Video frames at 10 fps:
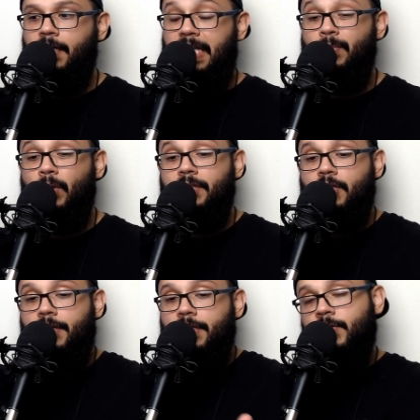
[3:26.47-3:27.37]
He probably
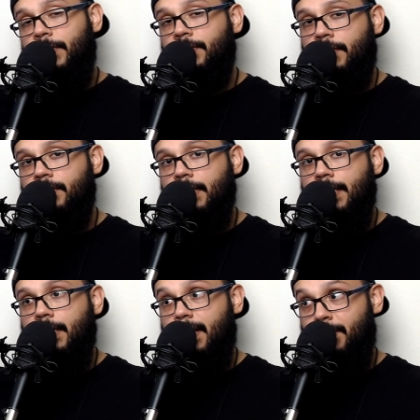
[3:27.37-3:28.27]
started his research
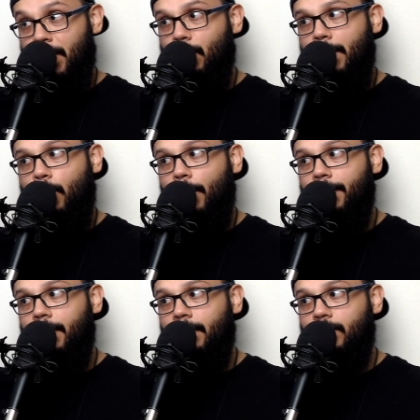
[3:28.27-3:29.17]
at that midway
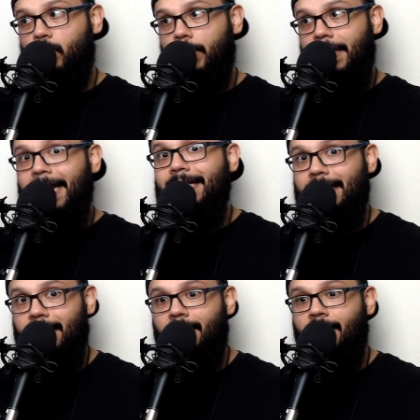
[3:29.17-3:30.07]
point of
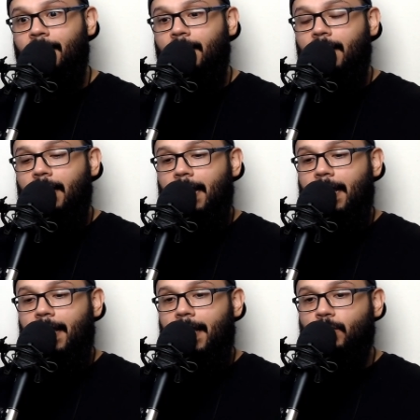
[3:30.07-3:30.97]
2018.
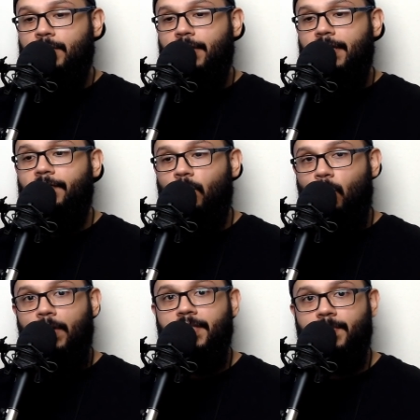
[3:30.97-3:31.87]
And was looking for
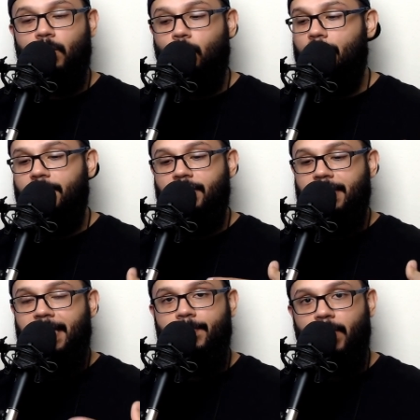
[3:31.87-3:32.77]
wanted to just
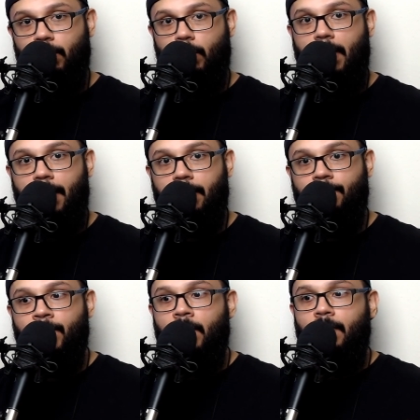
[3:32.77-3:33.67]
hit it big with one item.
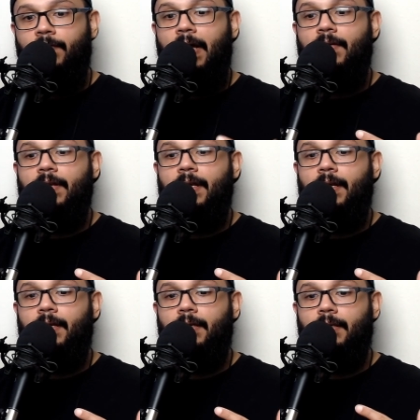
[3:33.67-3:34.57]
Found
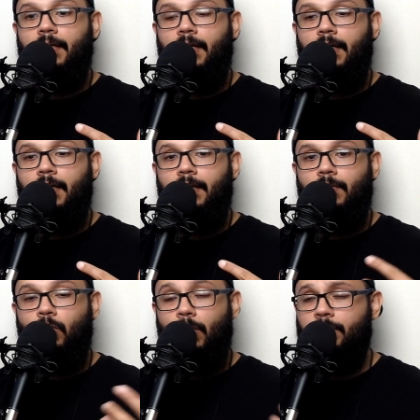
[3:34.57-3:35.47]
a
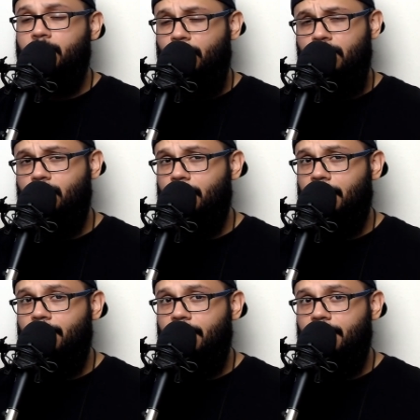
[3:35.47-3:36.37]
what was supposed to be a
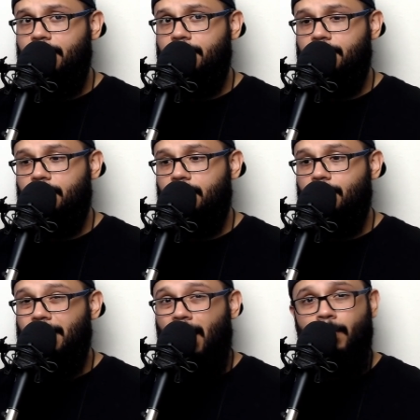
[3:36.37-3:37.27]
limited edition
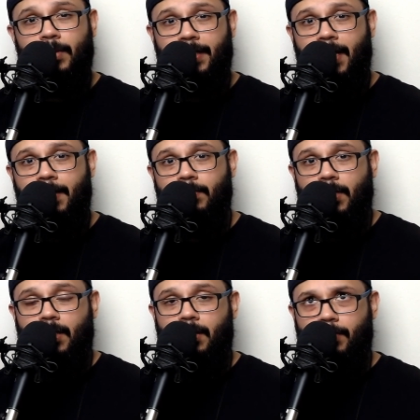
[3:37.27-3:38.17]
Monopoly game,
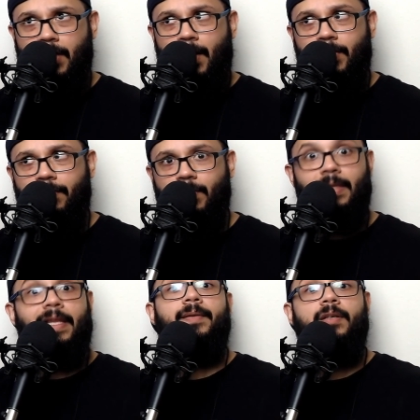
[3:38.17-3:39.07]
Monopoly for
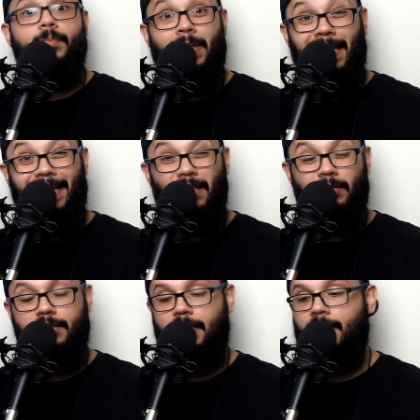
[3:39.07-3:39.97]

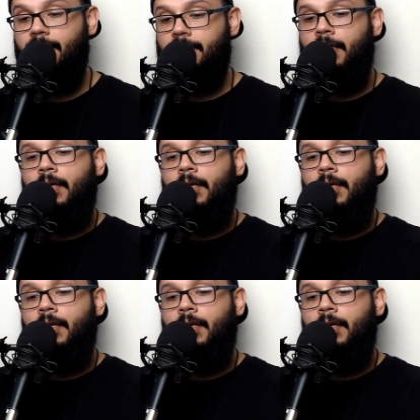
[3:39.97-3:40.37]
millennials, I guess.